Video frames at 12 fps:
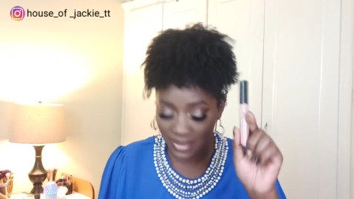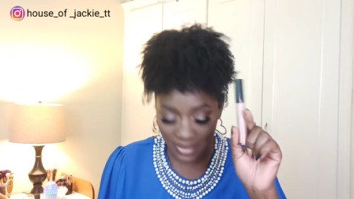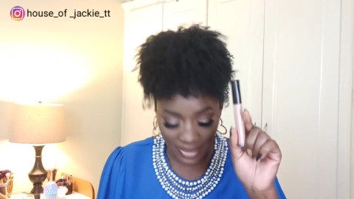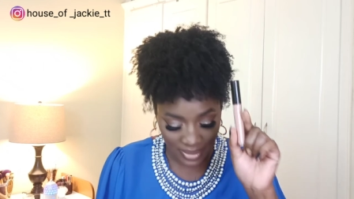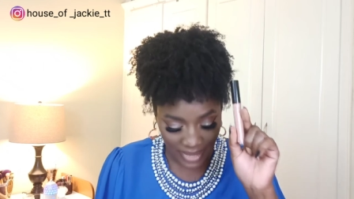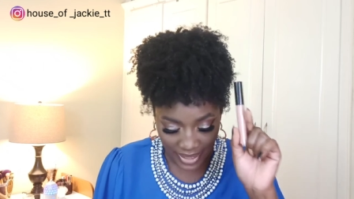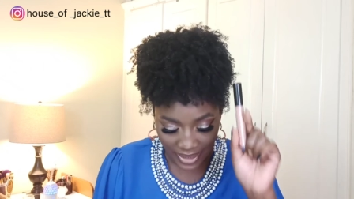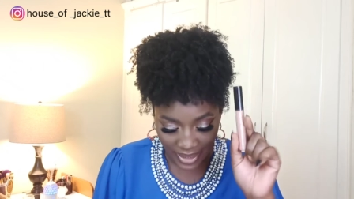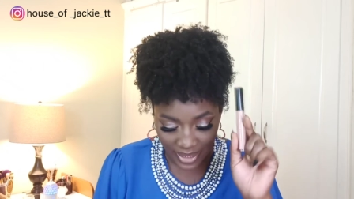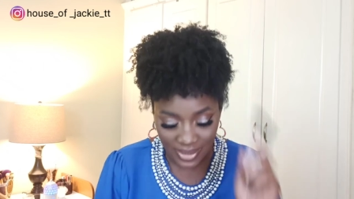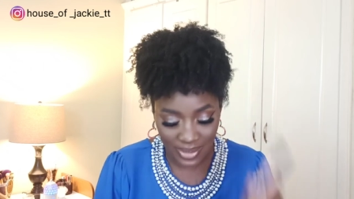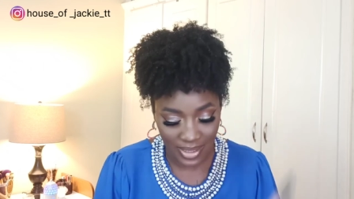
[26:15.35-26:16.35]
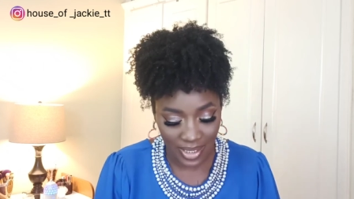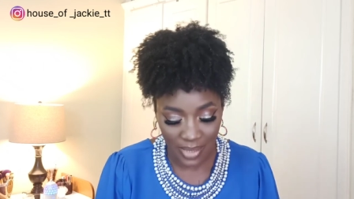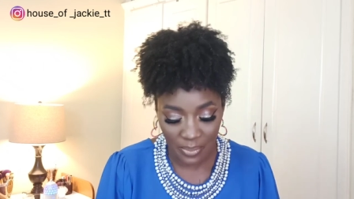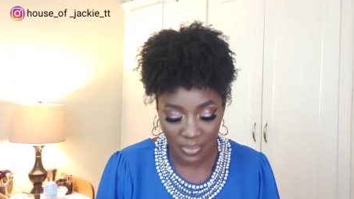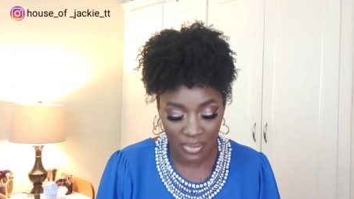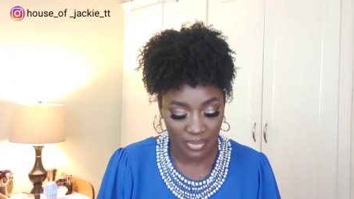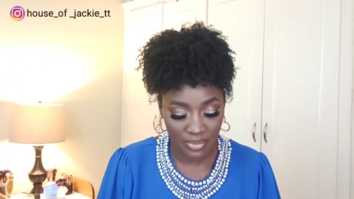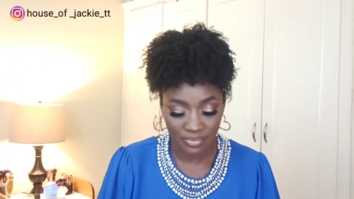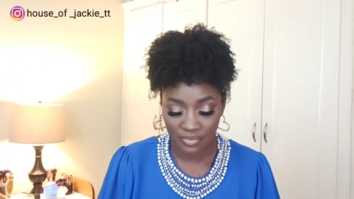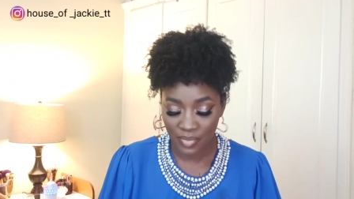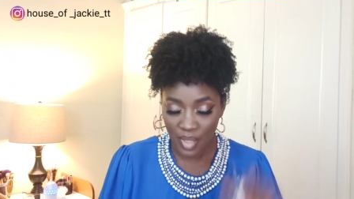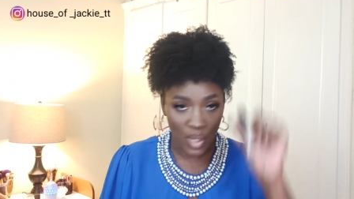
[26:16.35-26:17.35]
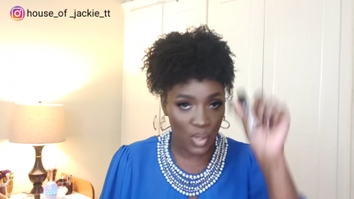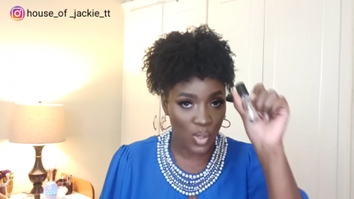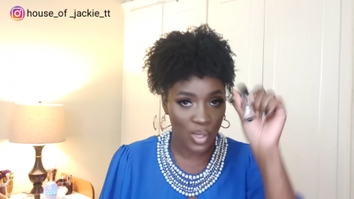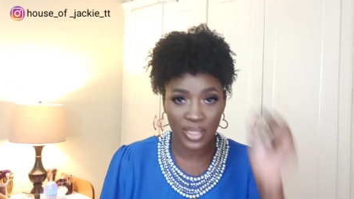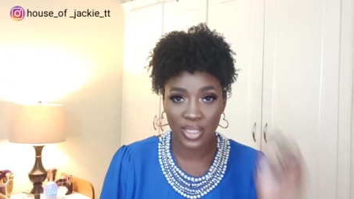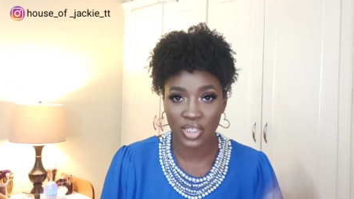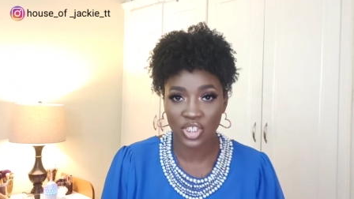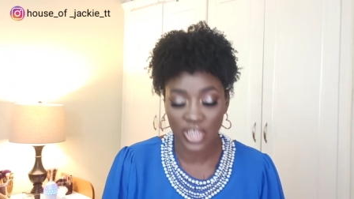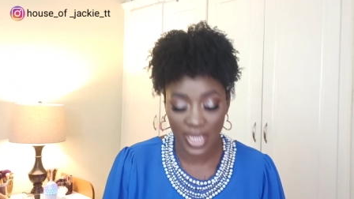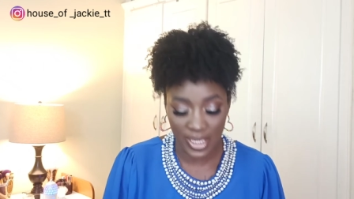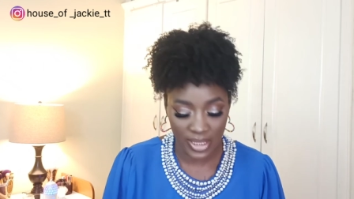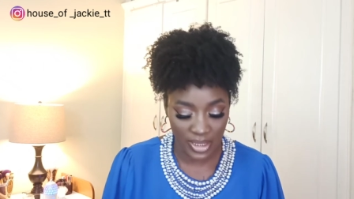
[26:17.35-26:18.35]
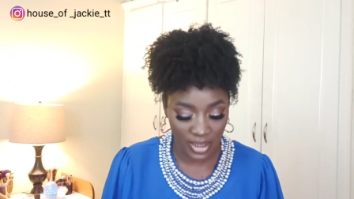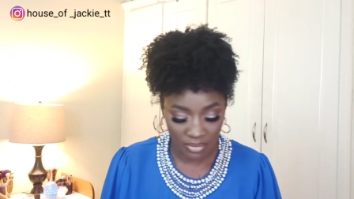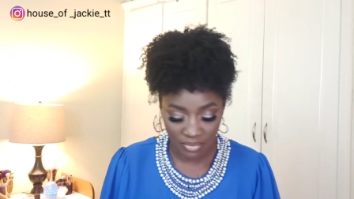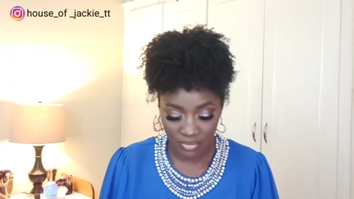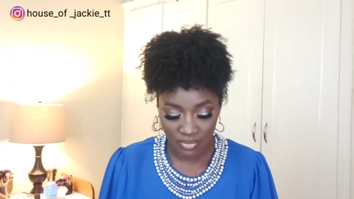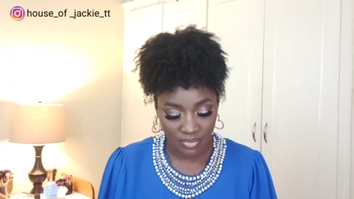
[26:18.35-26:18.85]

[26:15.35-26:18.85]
sandy escape, coconut jelly,